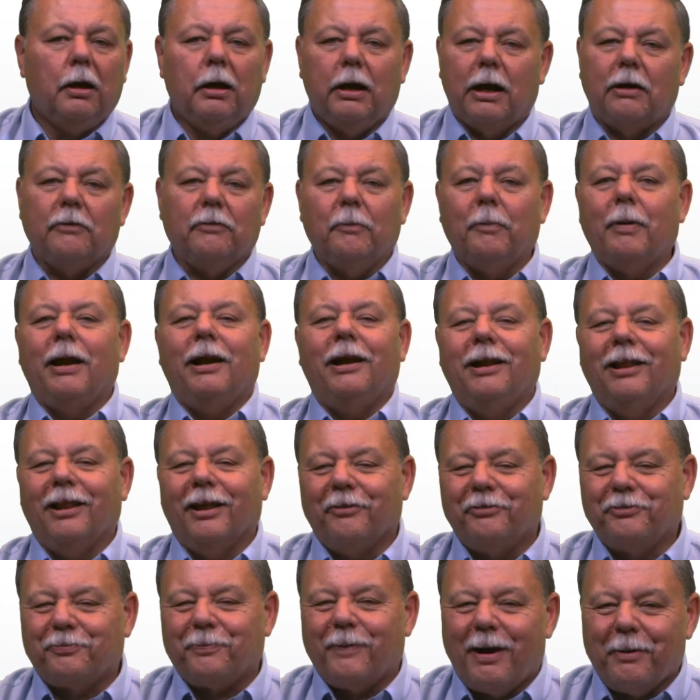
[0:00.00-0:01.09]
Everybody
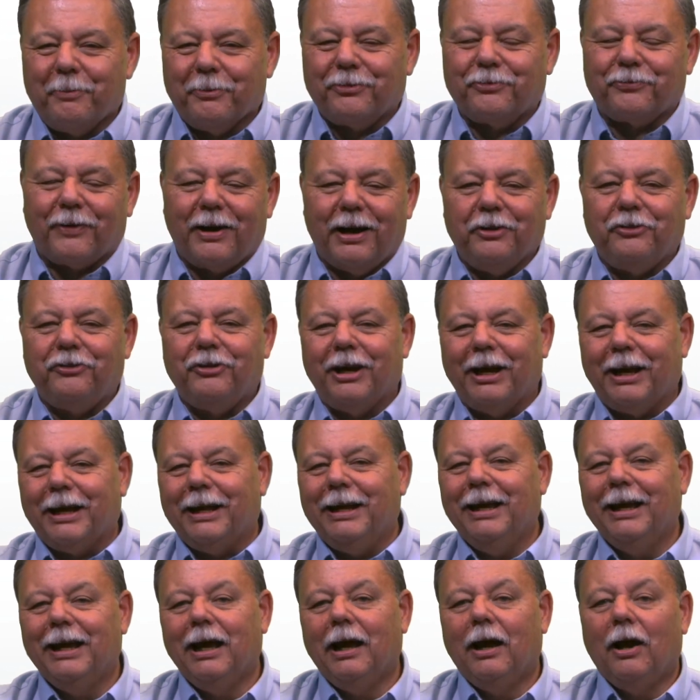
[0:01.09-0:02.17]
loves Mama's fried chicken,
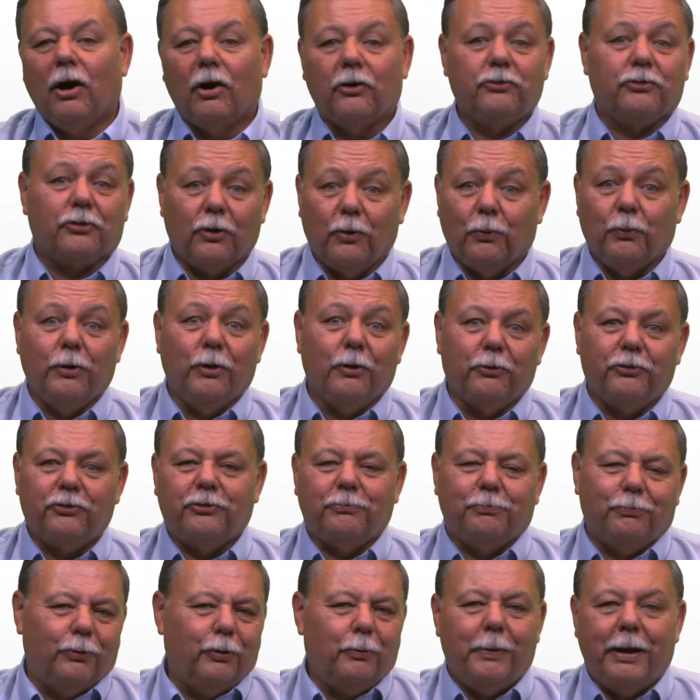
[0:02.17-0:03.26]
so
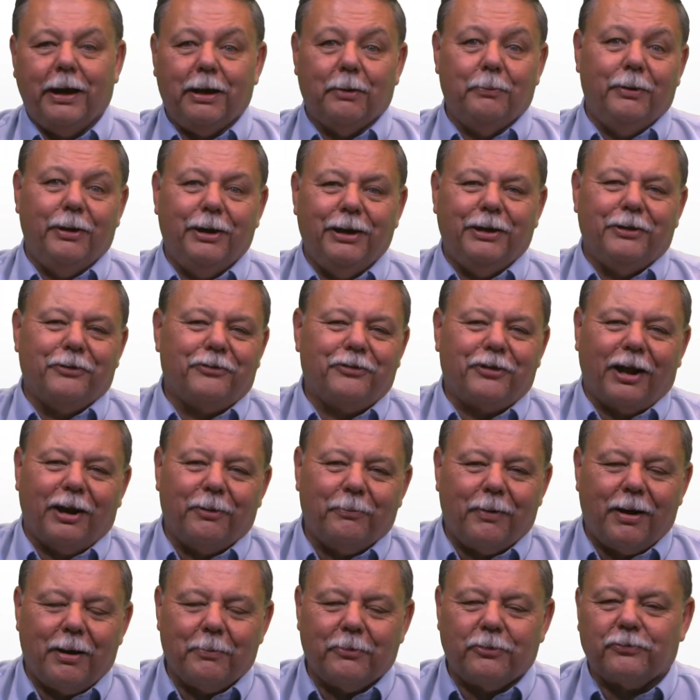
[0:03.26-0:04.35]
we'll make $1 million selling
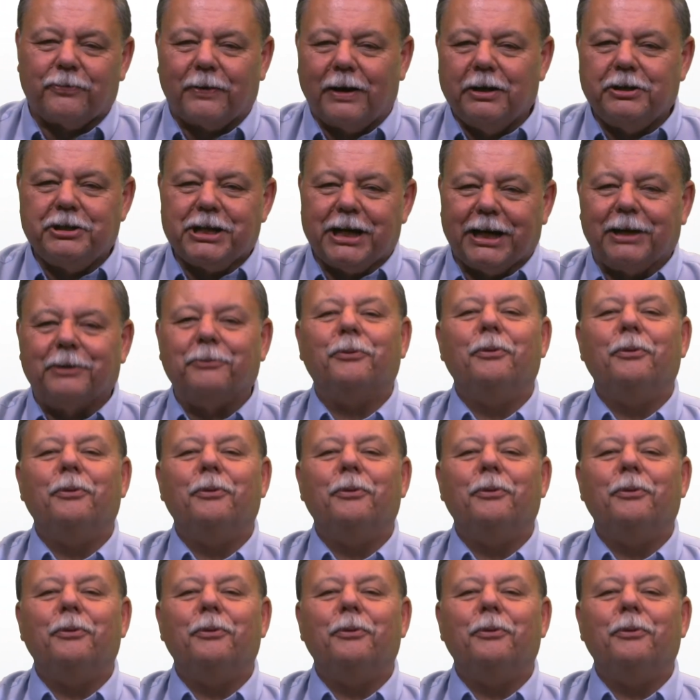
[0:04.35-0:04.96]
Mama's fried chicken.